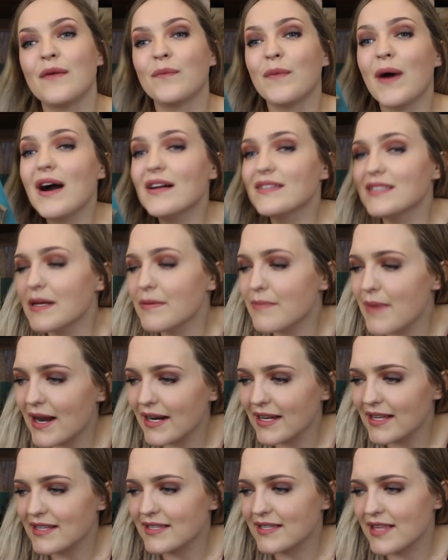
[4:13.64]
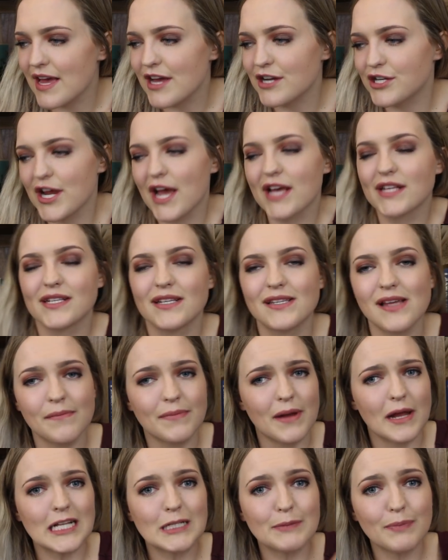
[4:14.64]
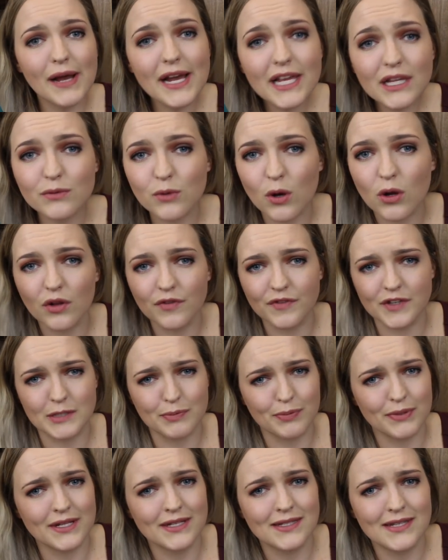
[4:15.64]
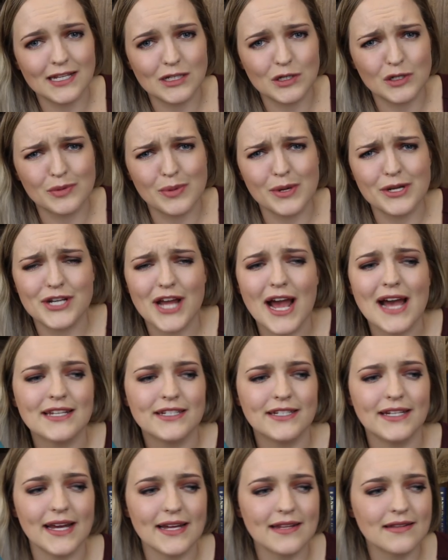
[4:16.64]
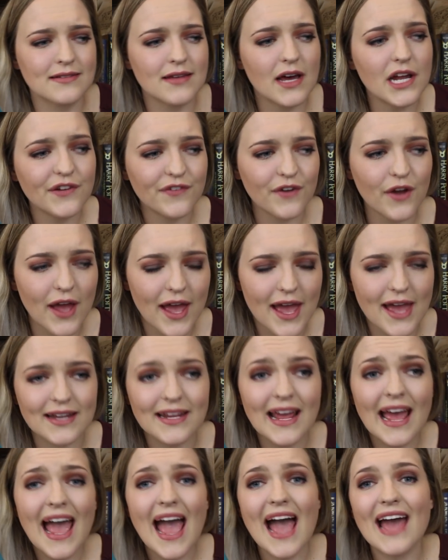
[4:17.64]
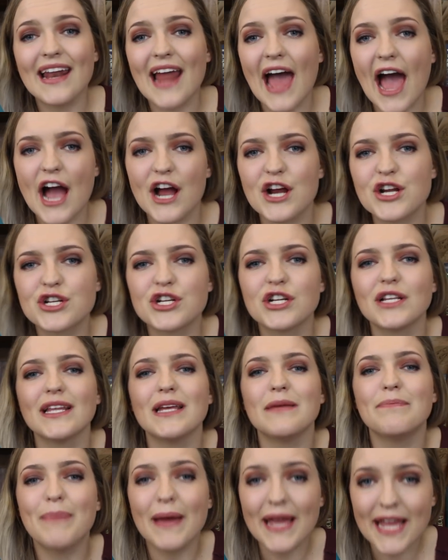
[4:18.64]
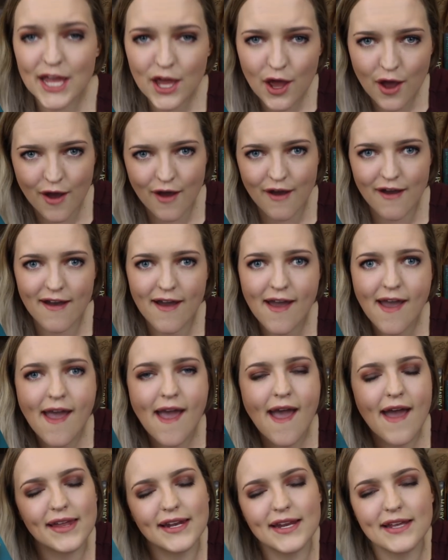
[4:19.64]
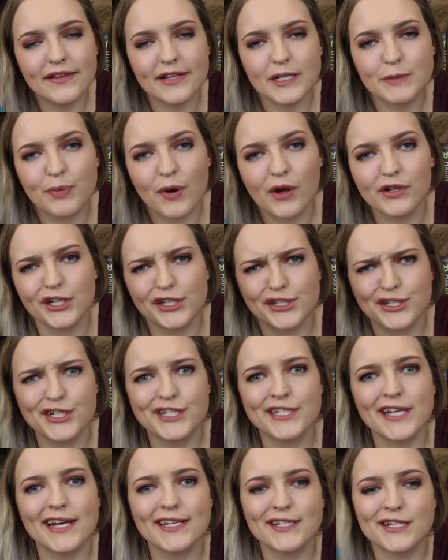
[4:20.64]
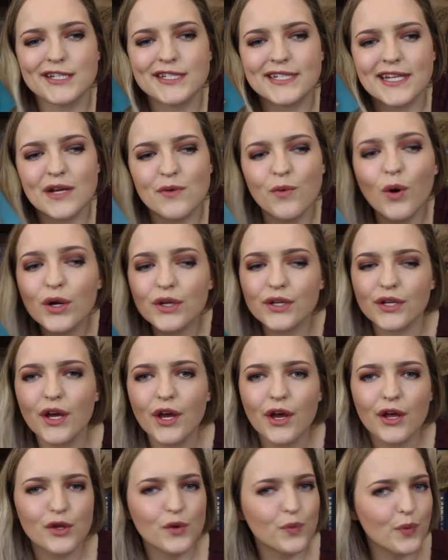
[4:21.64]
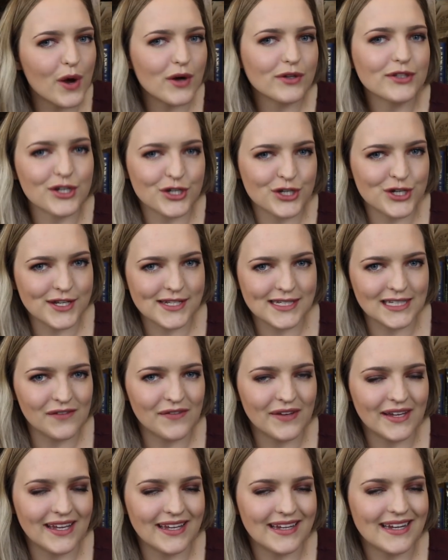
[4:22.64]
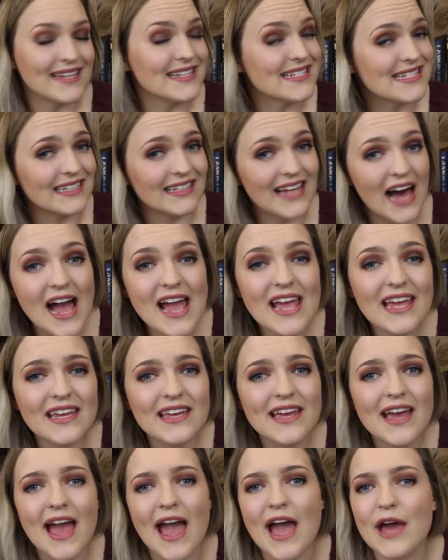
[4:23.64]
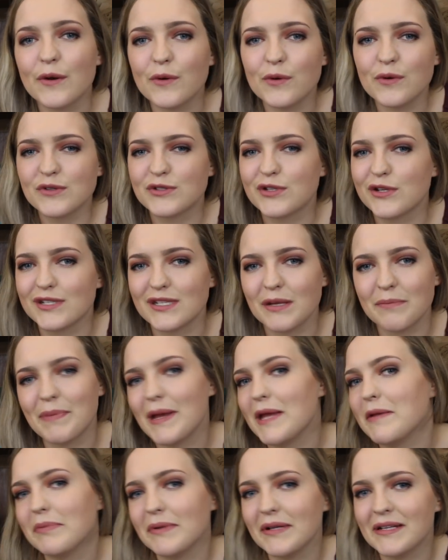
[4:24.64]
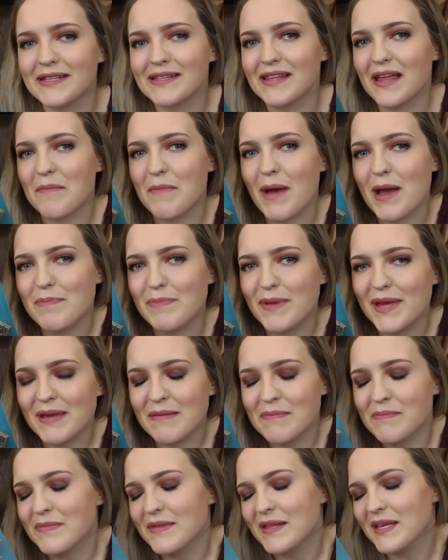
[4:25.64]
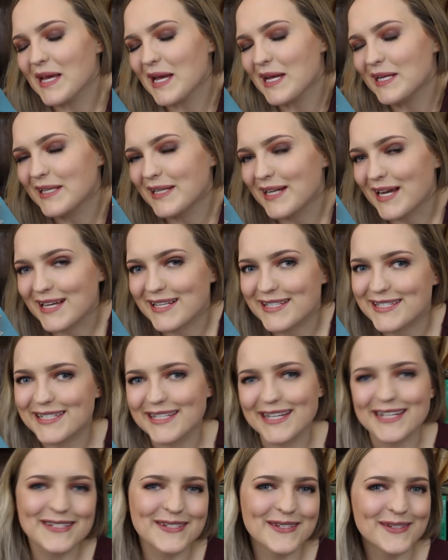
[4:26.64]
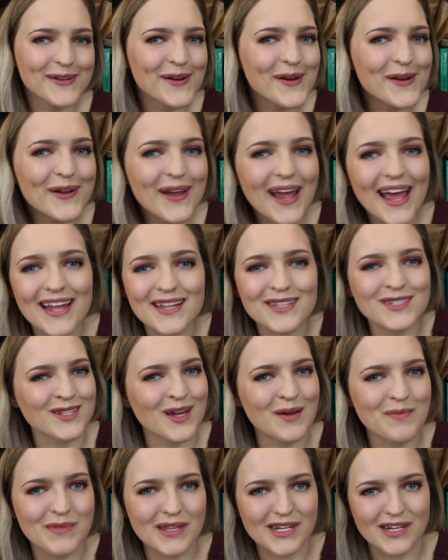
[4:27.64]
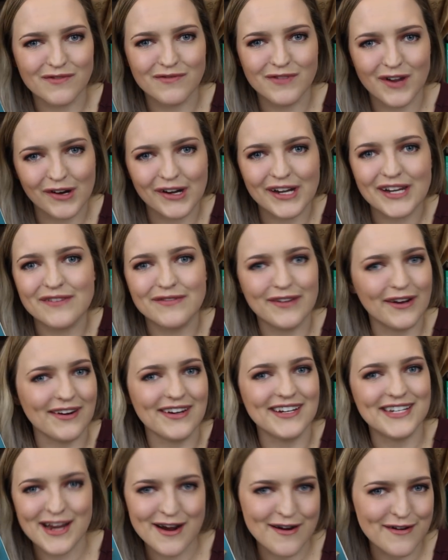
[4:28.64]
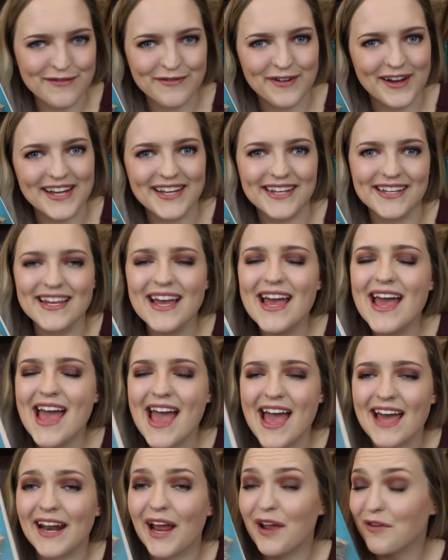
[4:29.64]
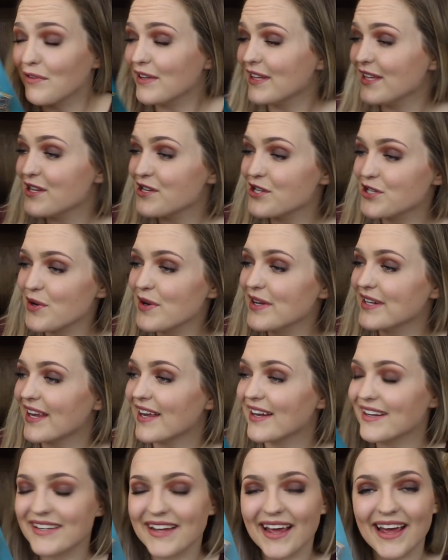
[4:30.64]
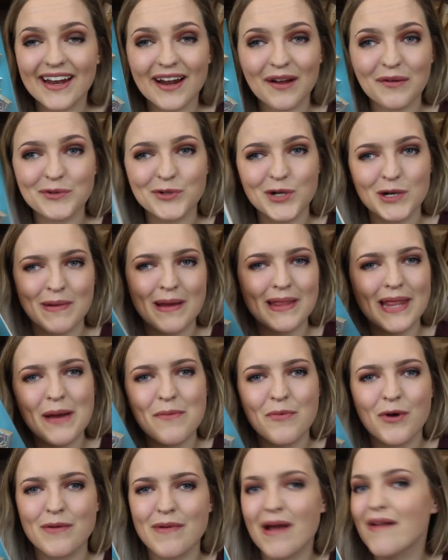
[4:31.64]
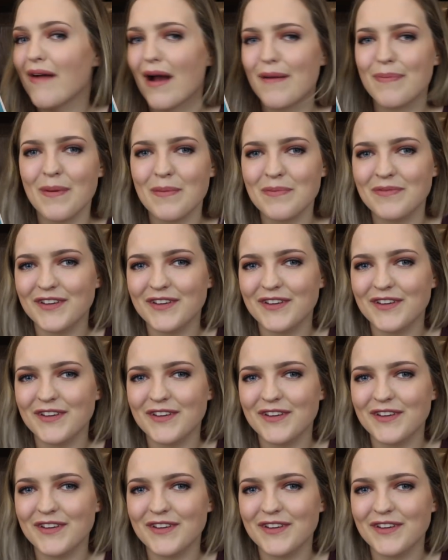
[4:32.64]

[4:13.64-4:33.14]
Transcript: And whilst Imani is there, she has to sometimes play the role of this princess, which means she has to get inside of her head and actually be her. And in this process, she starts to see what the world that she's living in is like, and also some people in there that might be kind of nice to get to know, and some that are very, very terrifying. And I really enjoyed it, and I will talk about that more in my wrap-up